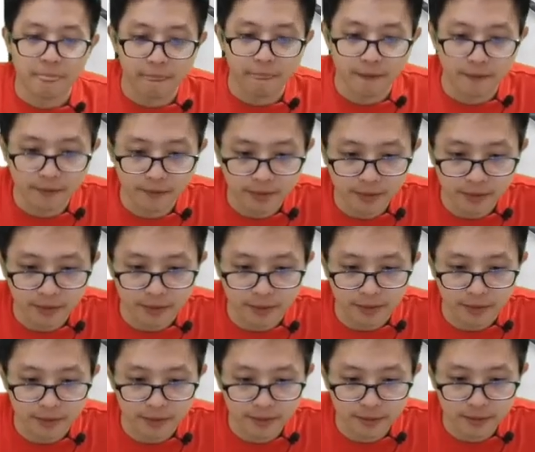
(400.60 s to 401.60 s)
okay
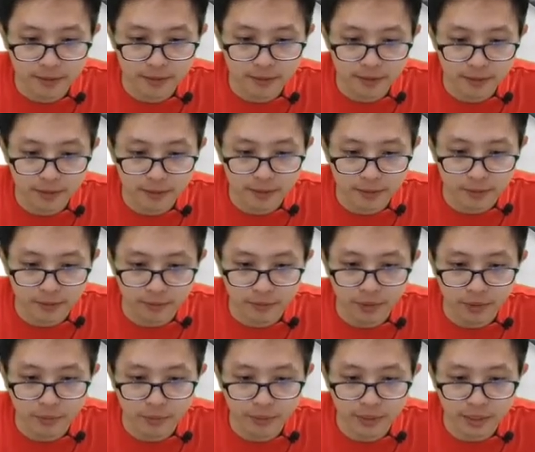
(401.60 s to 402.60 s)
uh
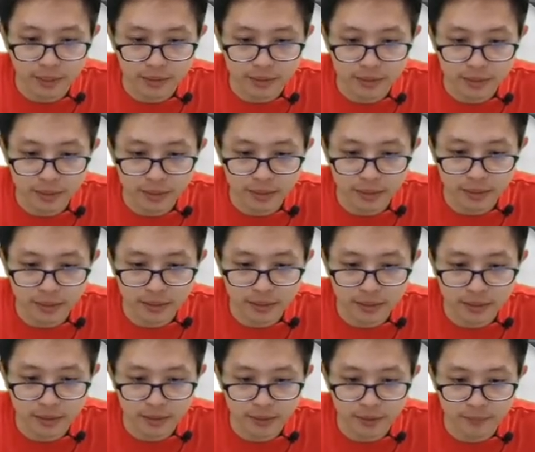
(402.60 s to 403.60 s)
what we can say is
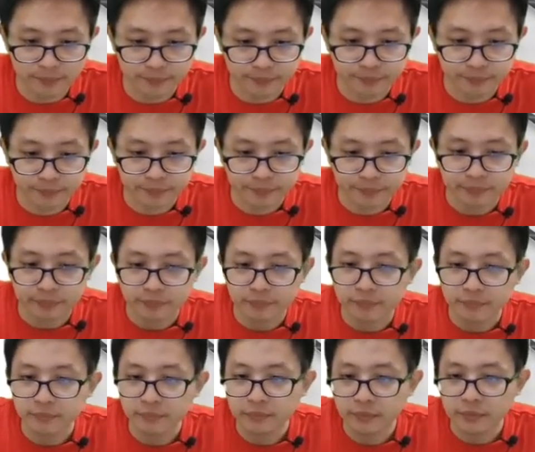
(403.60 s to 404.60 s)
um
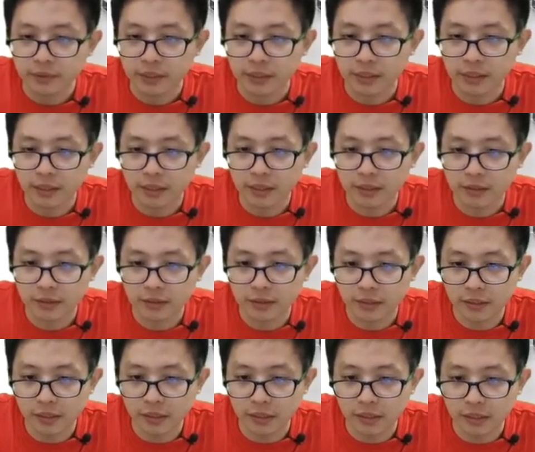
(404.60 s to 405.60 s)
uh,
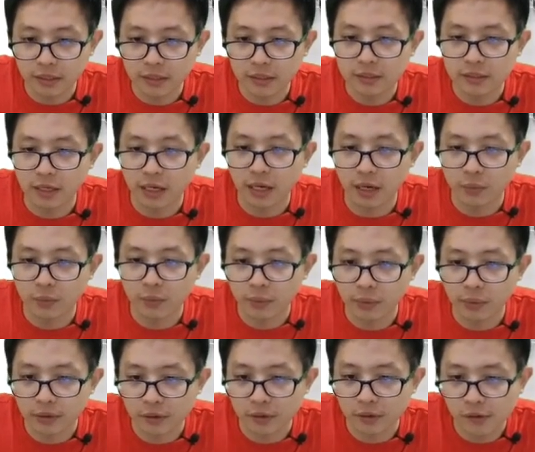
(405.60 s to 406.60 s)
these are what we
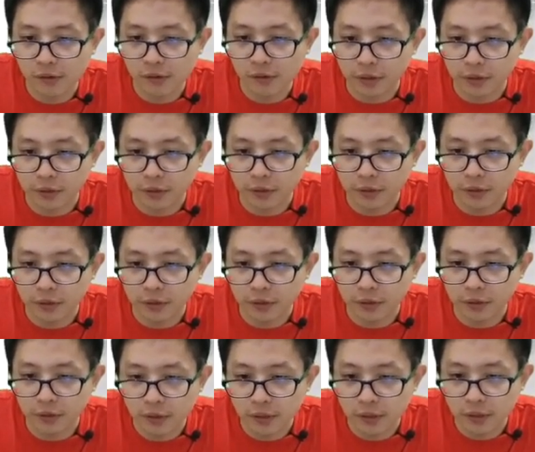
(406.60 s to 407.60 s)
call the
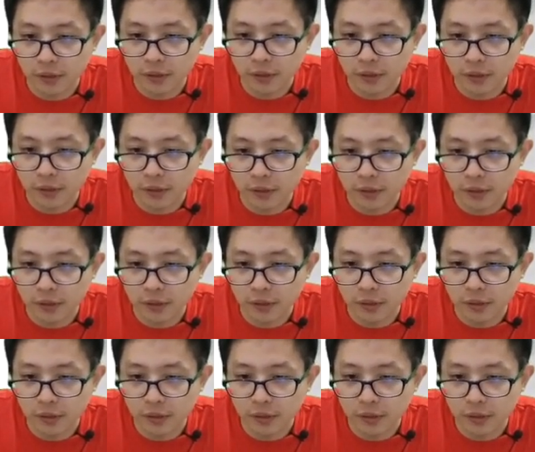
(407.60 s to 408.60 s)
unit
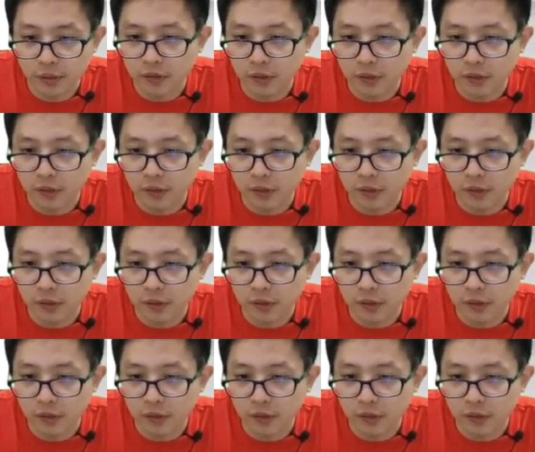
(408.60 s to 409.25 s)
vector